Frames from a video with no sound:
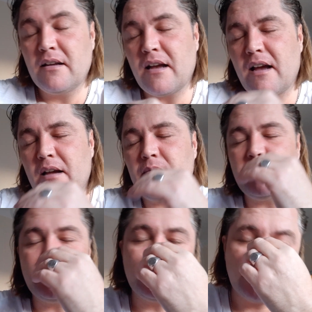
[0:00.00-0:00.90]

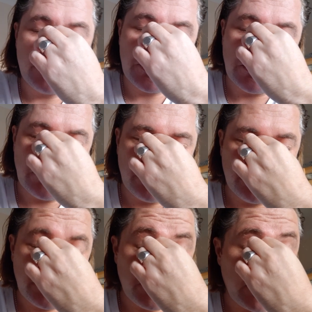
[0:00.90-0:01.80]
Um, so
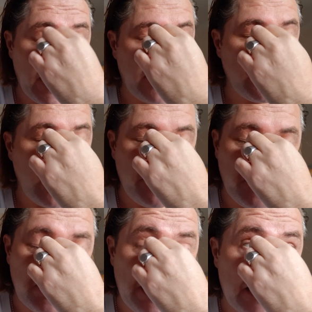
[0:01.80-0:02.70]
so yeah, not
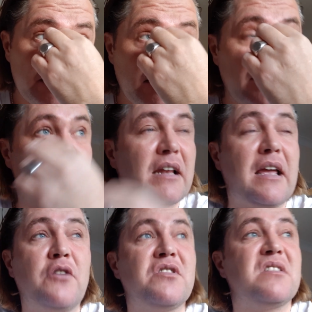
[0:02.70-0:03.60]
everyone gets it, and
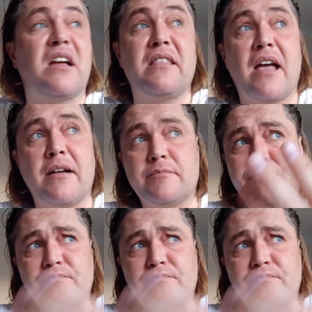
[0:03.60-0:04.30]
I understand that.